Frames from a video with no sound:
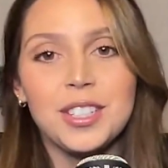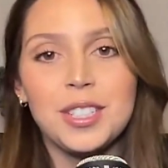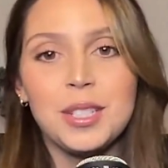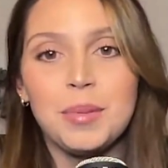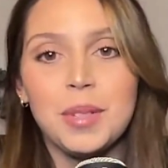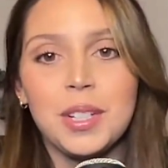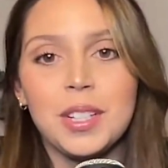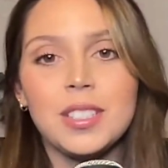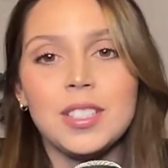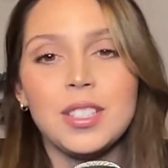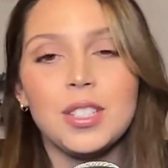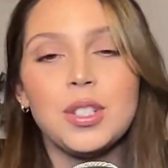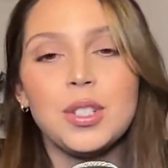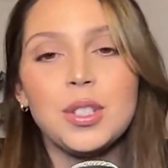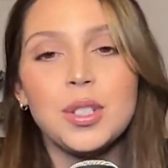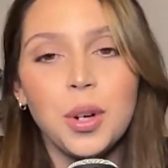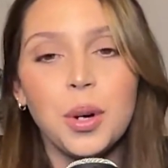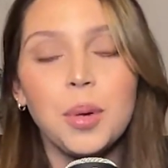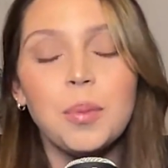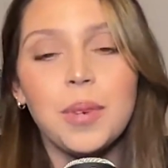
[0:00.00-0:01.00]
is because it's
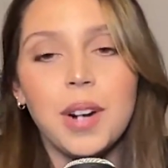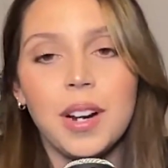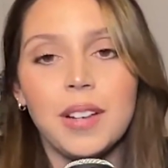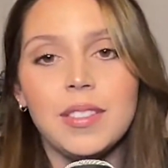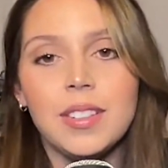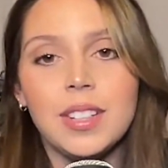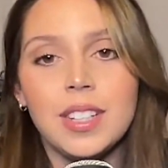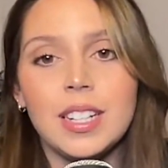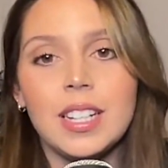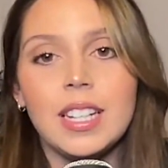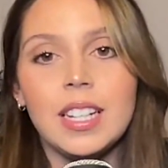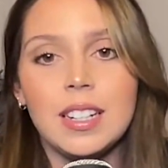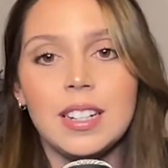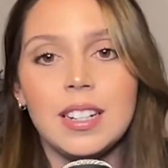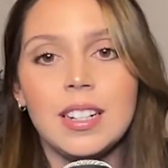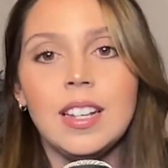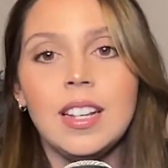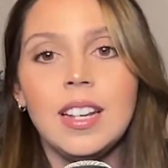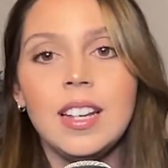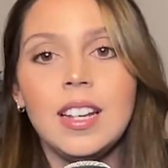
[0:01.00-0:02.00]
so prevalent in